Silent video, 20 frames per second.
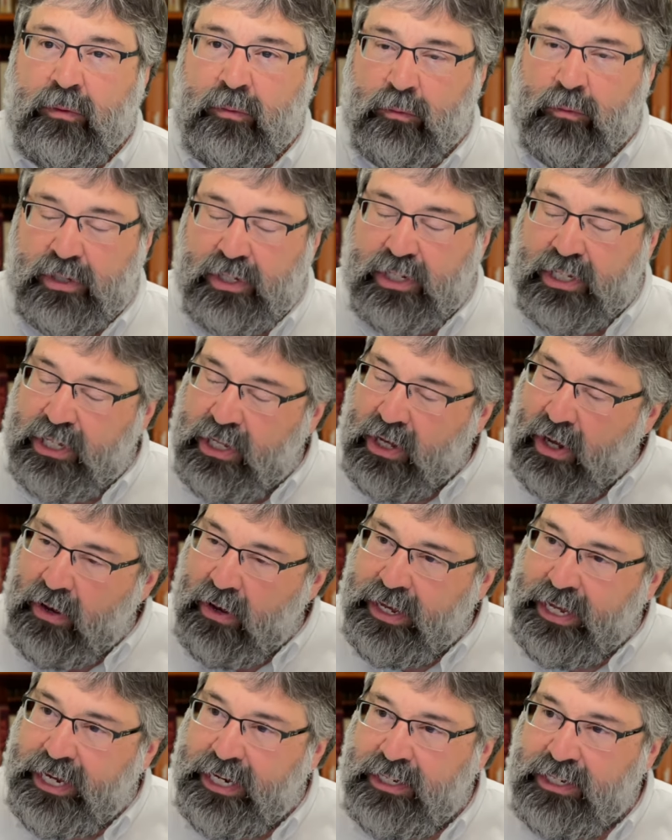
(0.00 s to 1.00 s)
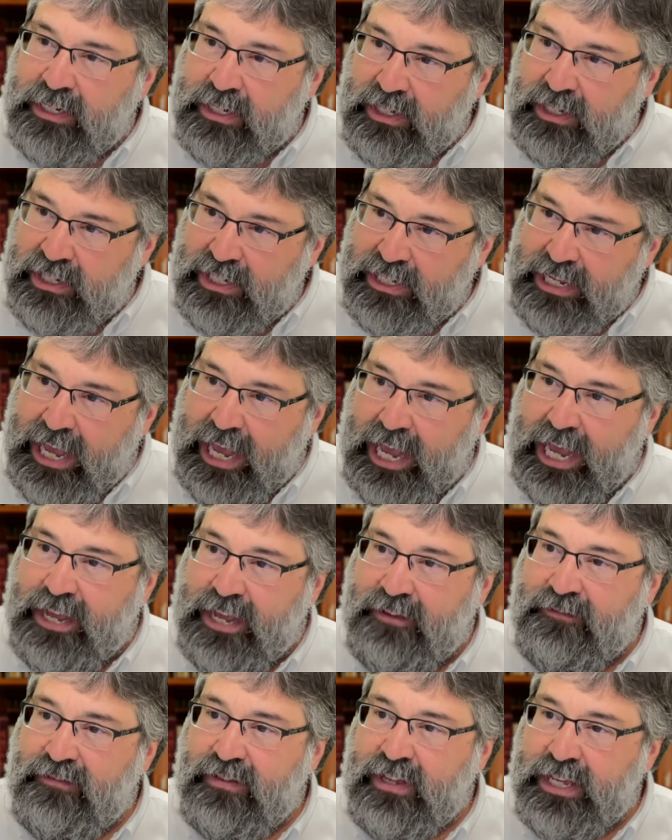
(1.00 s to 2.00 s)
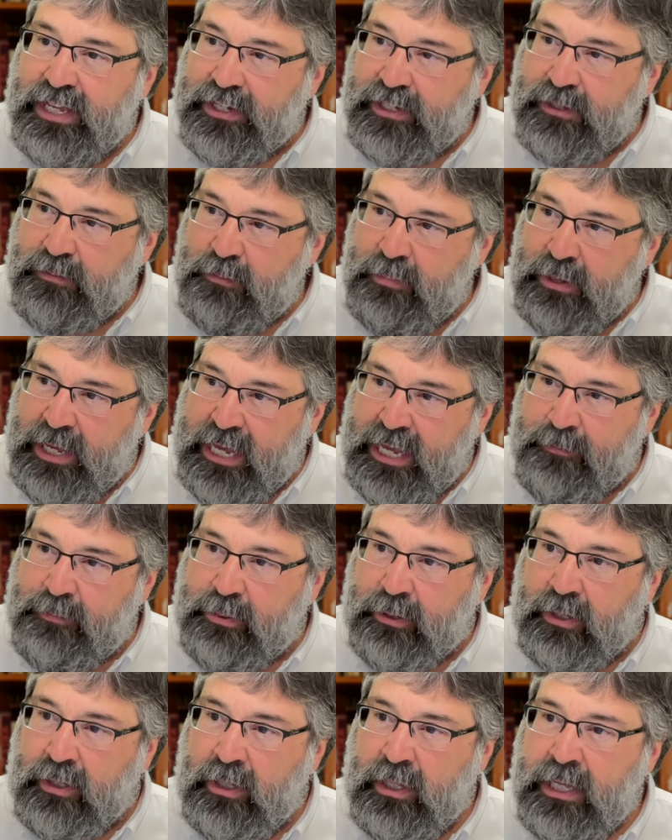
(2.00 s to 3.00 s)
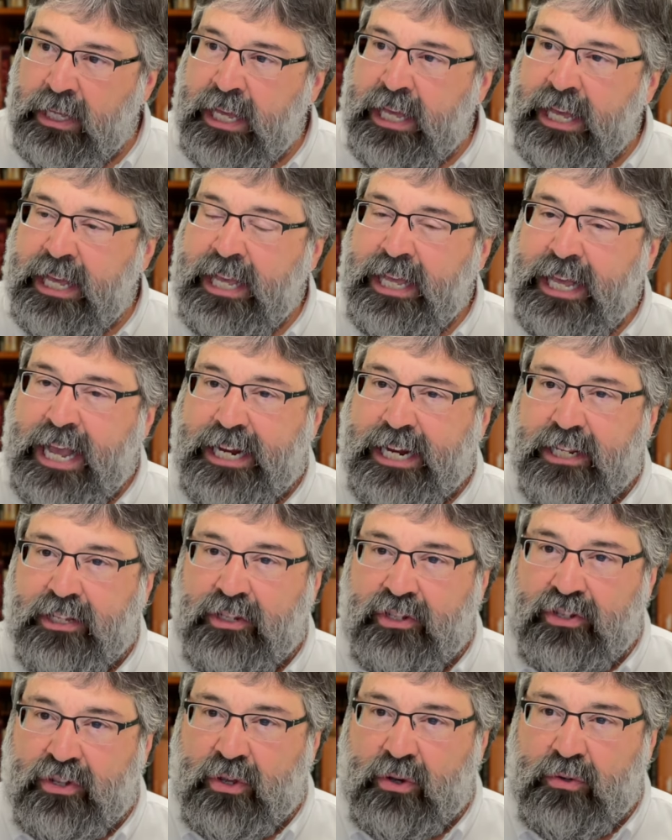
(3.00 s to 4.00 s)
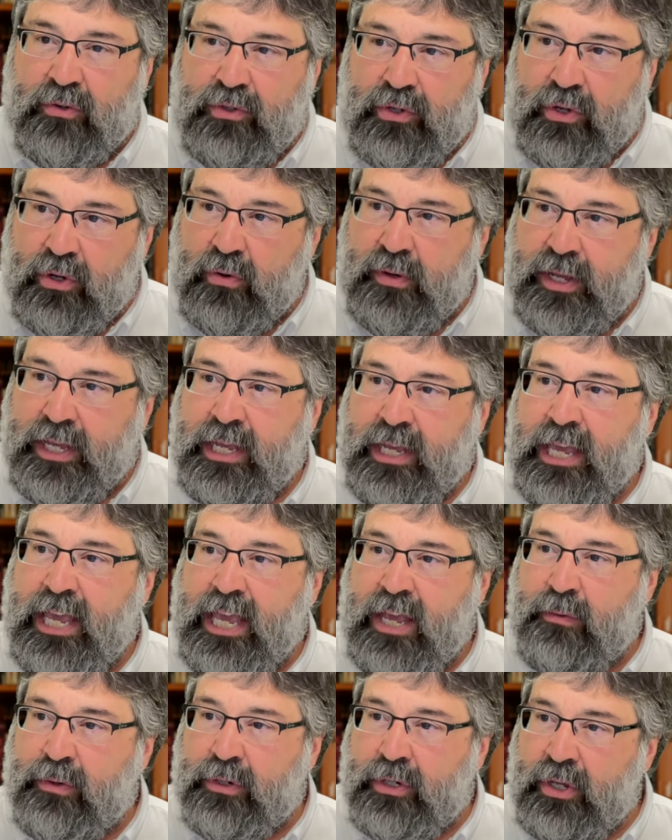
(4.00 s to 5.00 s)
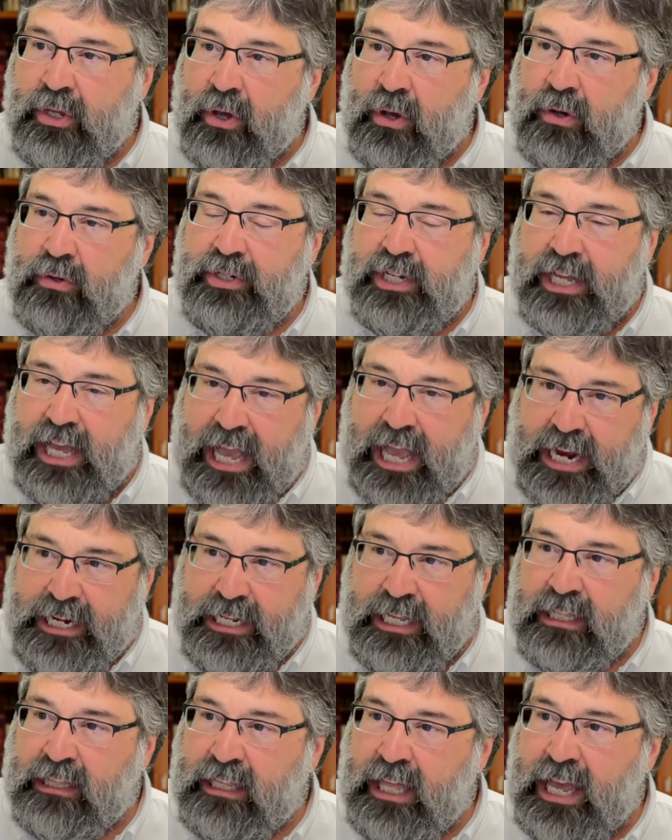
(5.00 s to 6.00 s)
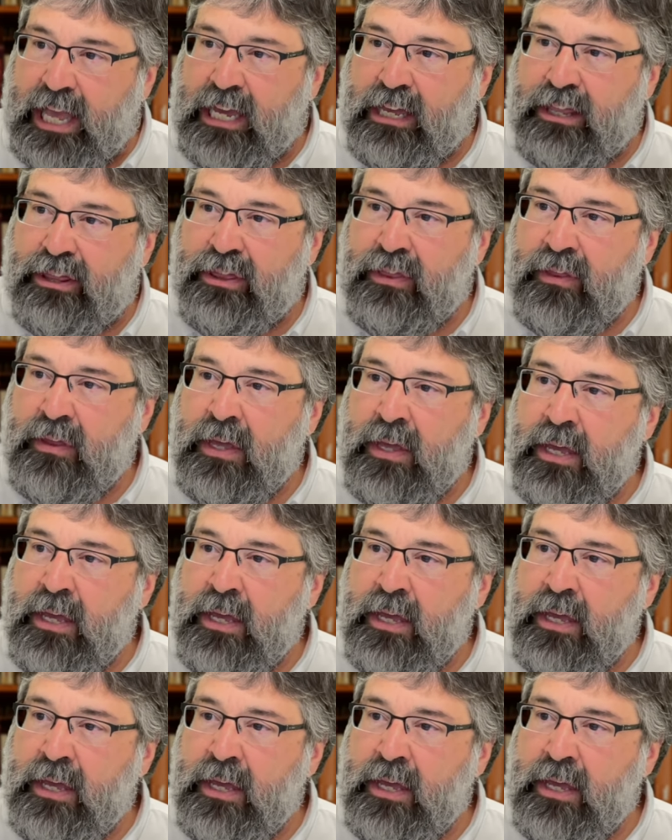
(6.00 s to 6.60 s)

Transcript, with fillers: was going to save his people, and in so doing, he would go to any length